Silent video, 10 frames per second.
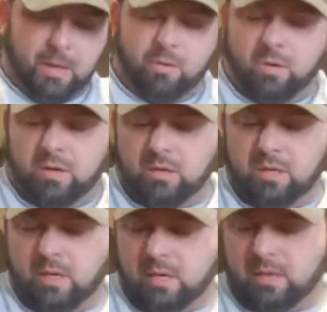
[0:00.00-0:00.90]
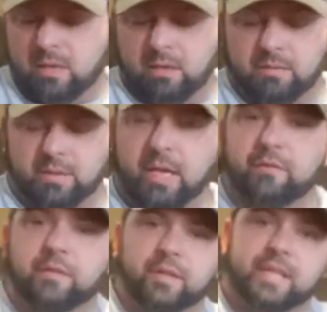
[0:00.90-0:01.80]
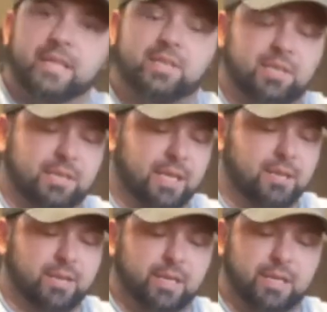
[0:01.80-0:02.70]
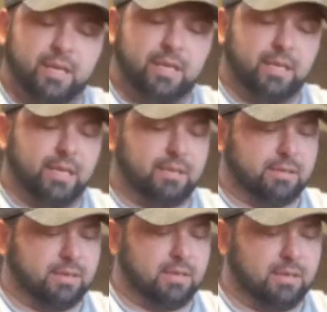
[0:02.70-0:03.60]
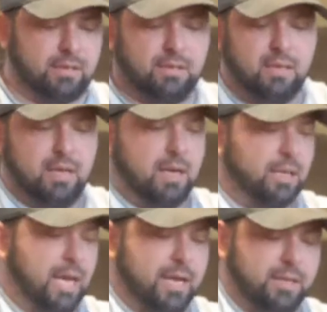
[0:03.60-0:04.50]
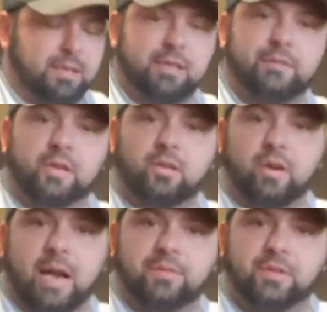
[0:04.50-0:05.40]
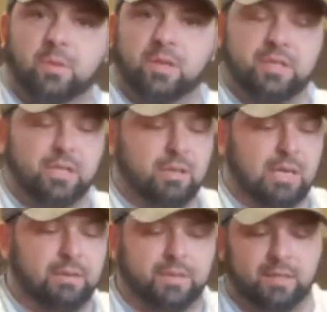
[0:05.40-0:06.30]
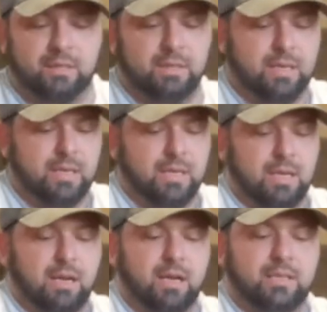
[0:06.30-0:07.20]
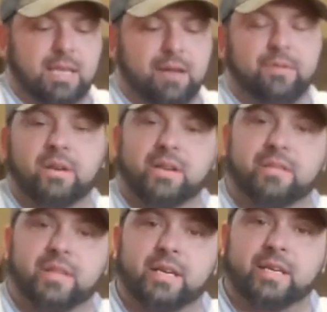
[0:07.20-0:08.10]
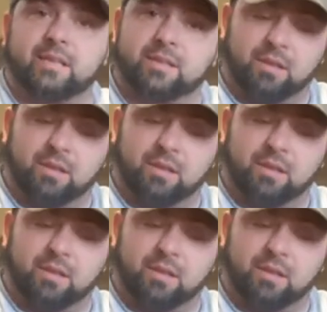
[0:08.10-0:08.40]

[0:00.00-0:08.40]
or like fleece that you can get at a lot of the different craft stores that are out there. It's not very thick, it's